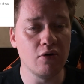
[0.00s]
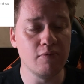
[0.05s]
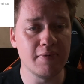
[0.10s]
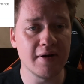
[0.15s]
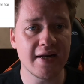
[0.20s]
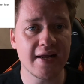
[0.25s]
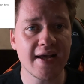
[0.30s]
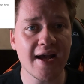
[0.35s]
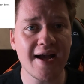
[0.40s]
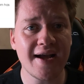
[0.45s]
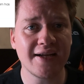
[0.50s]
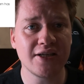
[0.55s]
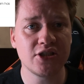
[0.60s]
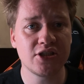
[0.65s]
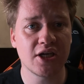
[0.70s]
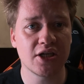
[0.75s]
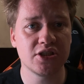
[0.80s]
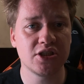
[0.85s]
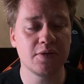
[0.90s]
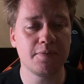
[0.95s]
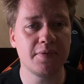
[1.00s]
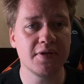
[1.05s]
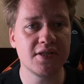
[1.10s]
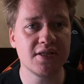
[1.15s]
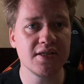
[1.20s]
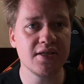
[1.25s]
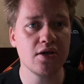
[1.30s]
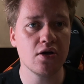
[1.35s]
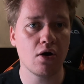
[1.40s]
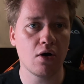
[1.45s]
OpenAI and
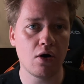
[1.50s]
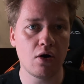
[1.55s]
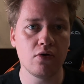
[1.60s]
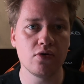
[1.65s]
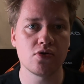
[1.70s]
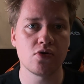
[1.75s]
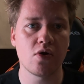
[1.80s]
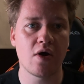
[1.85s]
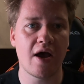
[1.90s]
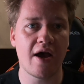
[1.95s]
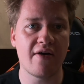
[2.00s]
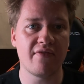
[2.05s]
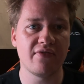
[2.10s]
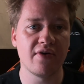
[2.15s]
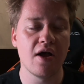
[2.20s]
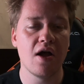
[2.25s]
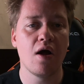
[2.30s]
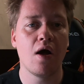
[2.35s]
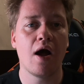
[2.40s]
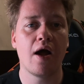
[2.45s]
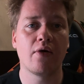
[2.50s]
ChatGPT also have